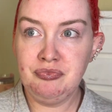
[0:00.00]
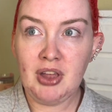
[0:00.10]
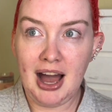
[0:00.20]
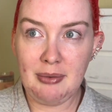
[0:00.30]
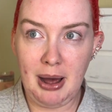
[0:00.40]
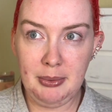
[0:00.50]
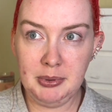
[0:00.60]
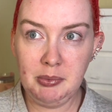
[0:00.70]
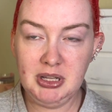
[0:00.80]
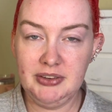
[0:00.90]
I
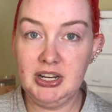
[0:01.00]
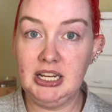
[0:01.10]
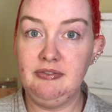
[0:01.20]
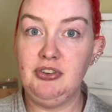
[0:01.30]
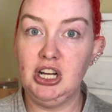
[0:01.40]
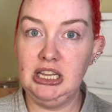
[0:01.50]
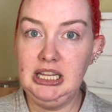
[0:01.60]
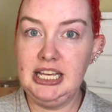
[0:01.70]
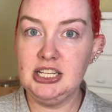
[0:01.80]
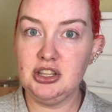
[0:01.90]
probably will leave it in for at
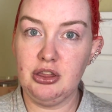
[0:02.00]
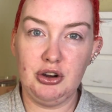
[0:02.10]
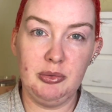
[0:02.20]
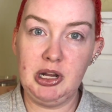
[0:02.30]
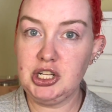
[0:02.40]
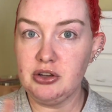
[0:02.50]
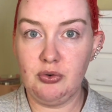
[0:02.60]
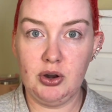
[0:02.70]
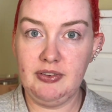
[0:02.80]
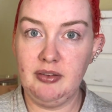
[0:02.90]
least 30 minutes to
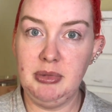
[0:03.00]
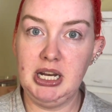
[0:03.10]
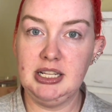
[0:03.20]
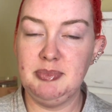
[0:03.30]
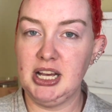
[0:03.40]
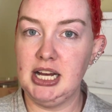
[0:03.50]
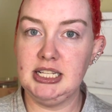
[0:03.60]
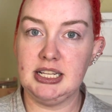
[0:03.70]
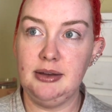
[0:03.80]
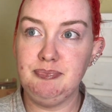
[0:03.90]
45 minutes,
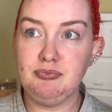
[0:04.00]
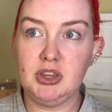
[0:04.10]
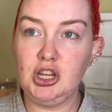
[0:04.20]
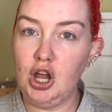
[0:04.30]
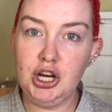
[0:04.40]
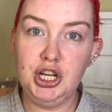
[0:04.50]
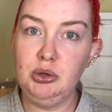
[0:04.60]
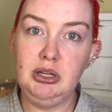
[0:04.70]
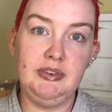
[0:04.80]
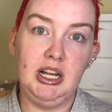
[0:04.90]
because the longer
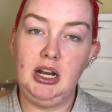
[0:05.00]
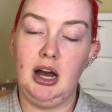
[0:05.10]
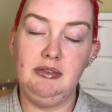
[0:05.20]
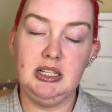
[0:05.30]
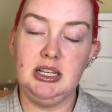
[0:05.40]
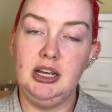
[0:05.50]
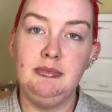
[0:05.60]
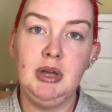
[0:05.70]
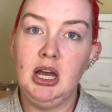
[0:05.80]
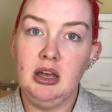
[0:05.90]
you leave it in, obviously,
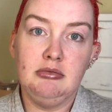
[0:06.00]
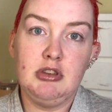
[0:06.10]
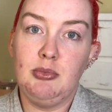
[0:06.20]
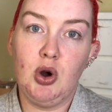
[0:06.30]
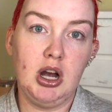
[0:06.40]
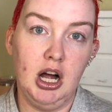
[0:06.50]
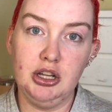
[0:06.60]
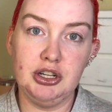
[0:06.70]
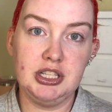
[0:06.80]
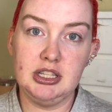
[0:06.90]
the more
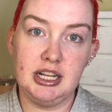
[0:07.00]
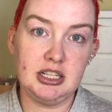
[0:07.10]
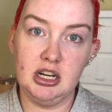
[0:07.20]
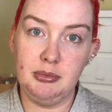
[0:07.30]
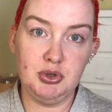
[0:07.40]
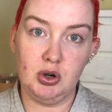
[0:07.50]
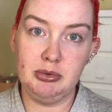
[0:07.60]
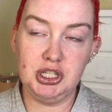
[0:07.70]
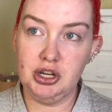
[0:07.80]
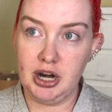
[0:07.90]
color that's going to absorb
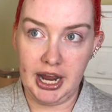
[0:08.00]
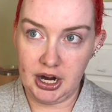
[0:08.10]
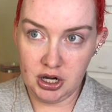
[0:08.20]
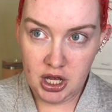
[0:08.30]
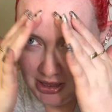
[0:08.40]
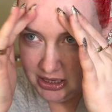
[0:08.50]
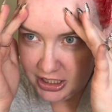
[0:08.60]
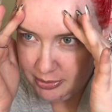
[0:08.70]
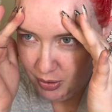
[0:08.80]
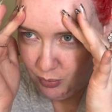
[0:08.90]
into your hair. I'm a
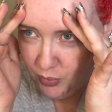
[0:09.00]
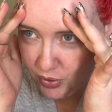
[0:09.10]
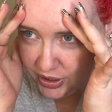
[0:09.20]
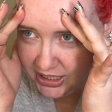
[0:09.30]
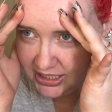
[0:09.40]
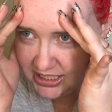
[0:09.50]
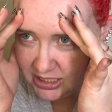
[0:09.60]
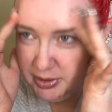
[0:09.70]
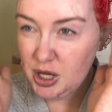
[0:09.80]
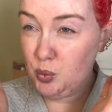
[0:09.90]
little bit worried it's
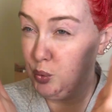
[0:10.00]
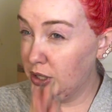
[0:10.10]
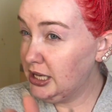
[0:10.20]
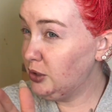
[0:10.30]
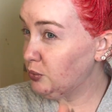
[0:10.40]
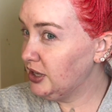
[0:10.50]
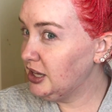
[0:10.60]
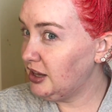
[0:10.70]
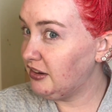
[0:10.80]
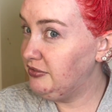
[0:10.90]
going to be like really,
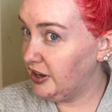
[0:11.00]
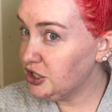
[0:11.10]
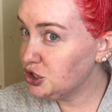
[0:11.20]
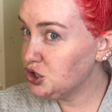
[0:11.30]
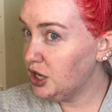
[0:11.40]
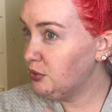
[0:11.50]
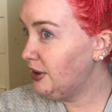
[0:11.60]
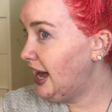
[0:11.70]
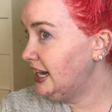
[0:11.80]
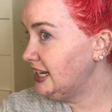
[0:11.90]
really like fire truck
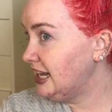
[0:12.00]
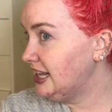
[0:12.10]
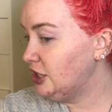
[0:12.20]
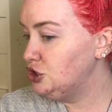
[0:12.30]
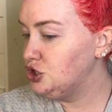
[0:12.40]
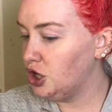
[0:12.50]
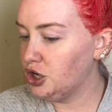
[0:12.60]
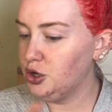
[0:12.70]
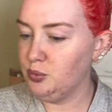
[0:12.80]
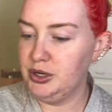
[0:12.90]
red and not like a
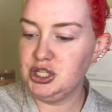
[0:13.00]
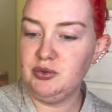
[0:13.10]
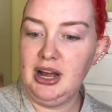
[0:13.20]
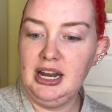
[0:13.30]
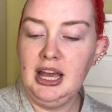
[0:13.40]
darker rich red,